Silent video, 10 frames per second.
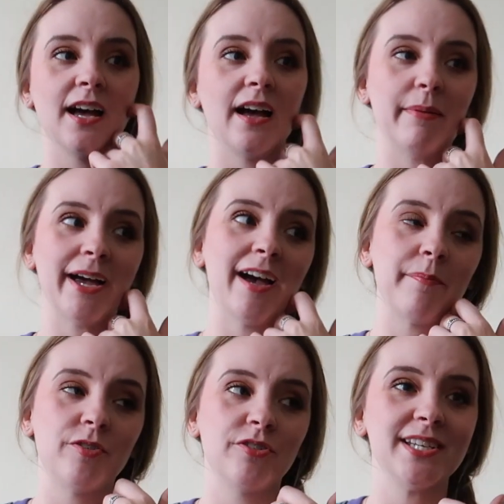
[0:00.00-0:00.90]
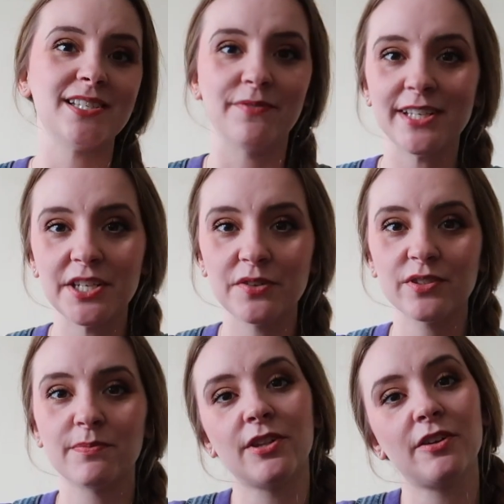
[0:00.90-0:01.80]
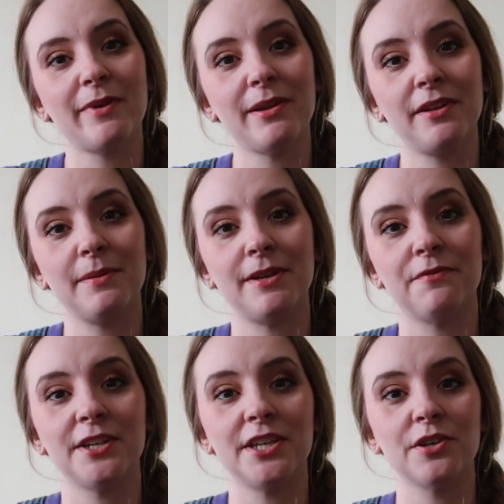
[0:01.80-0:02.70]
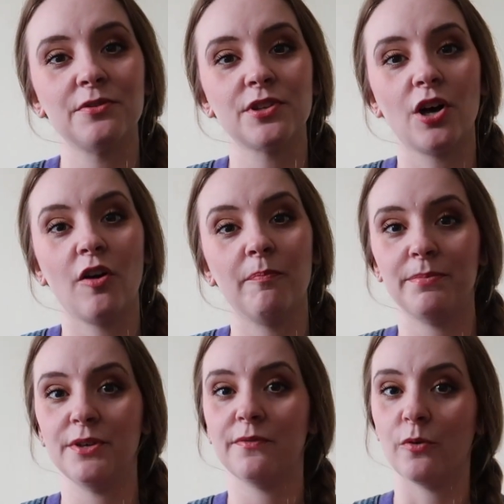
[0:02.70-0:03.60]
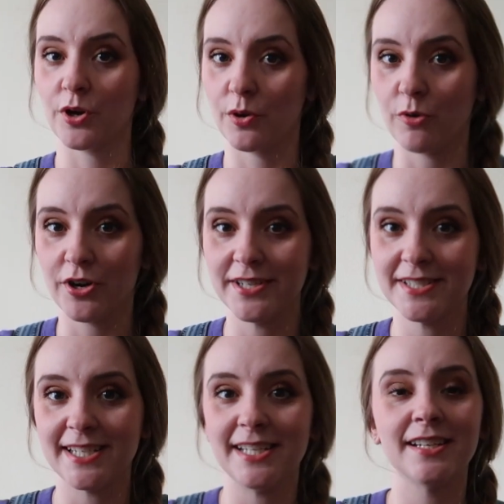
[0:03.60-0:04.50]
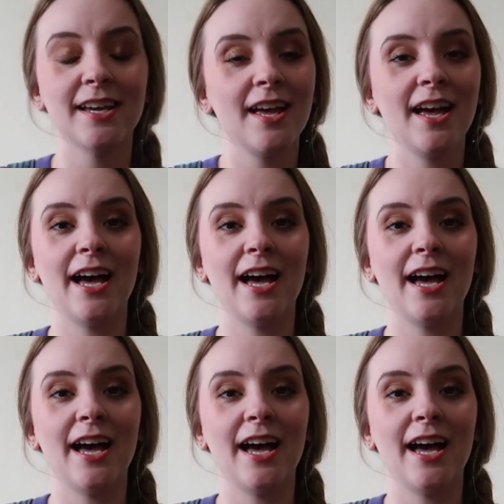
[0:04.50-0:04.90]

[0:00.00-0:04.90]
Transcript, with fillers: Um, I have been releasing videos, but they're mainly been videos of before quarantine